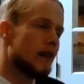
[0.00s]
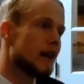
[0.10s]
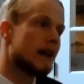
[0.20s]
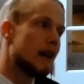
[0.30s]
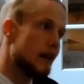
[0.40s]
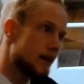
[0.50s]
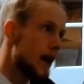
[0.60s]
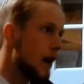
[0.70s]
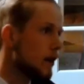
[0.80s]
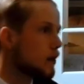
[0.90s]
Well, then again, I see
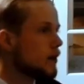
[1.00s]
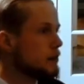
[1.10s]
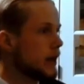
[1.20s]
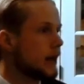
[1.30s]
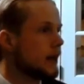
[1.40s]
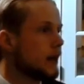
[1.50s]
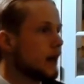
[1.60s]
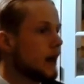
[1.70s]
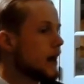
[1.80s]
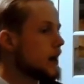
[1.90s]
how it could be.
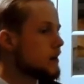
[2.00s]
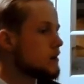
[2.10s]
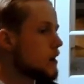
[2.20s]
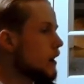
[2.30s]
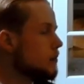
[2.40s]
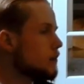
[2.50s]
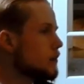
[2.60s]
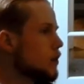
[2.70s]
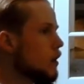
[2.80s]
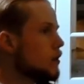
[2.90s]
And,
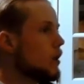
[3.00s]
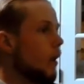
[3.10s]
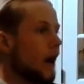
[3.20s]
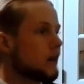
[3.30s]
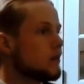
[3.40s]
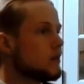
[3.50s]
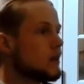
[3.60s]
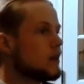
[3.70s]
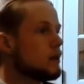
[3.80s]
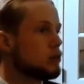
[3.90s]
I could
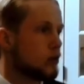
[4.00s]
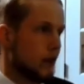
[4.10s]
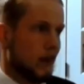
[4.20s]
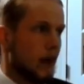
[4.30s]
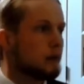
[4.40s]
see teams doing that,